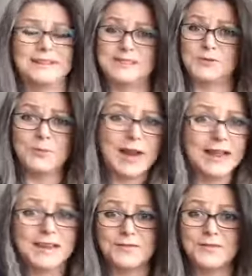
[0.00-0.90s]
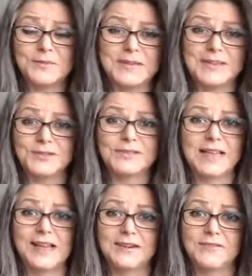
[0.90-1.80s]
and racket from the other
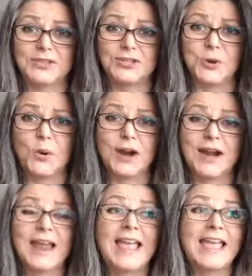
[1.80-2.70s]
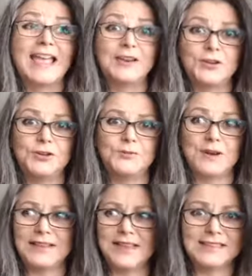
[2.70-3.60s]
side of the door, and you
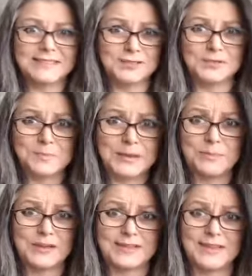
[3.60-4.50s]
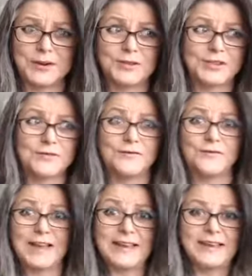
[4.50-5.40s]
realize there's people in there and they're
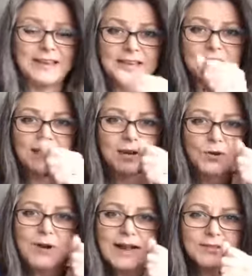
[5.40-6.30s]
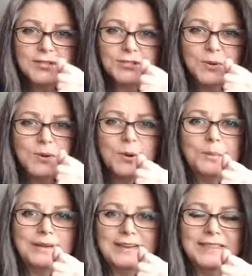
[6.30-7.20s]
fighting, and you crack the door
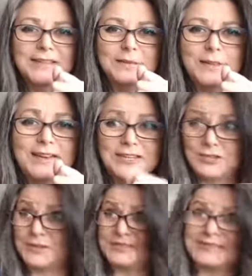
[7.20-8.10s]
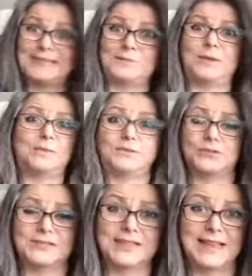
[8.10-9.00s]
open a little bit, and you can see people
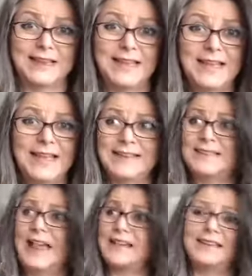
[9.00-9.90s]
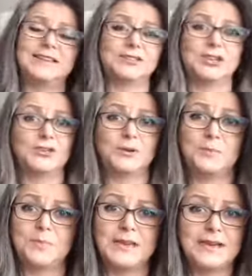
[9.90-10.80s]
just like attacking each other
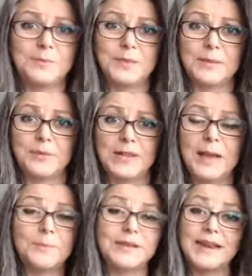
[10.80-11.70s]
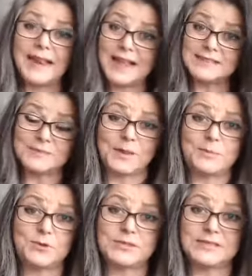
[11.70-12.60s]
and beating people up. And I ask my
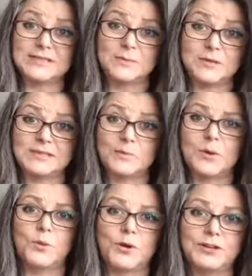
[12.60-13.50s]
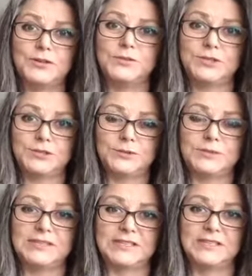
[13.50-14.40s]
participants, well, what do you do
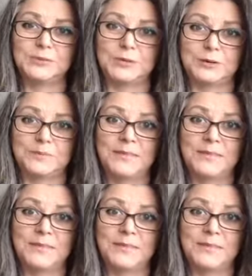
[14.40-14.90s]
with this room?